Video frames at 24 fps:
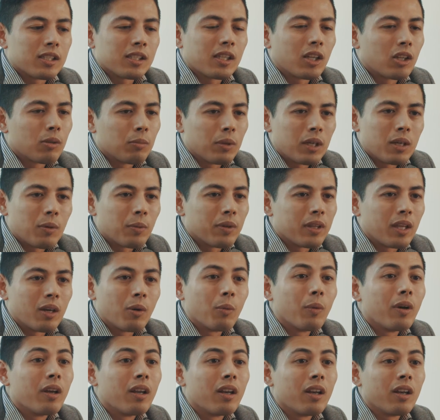celebrate when they
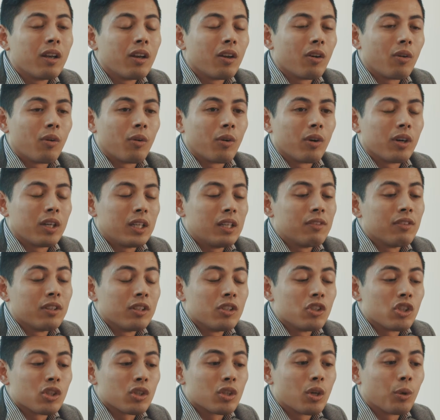win, or
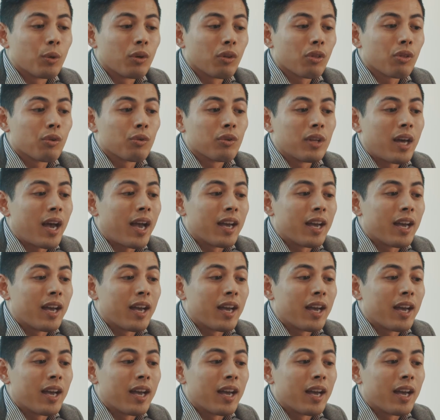even just going through the